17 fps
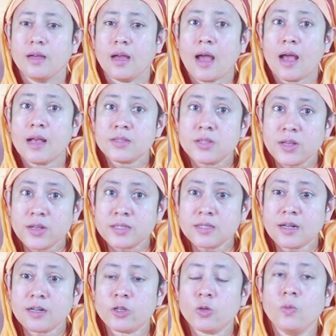as a
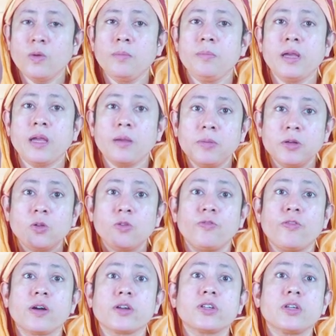result you will be able to
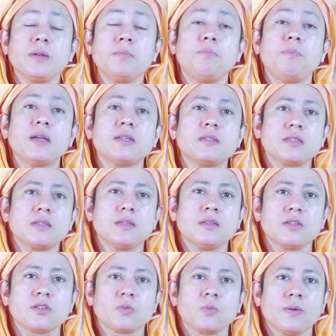function best in
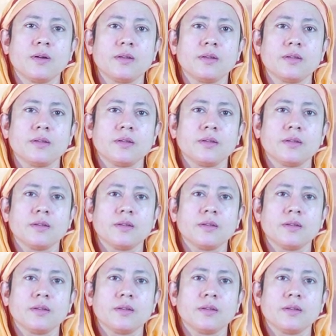this world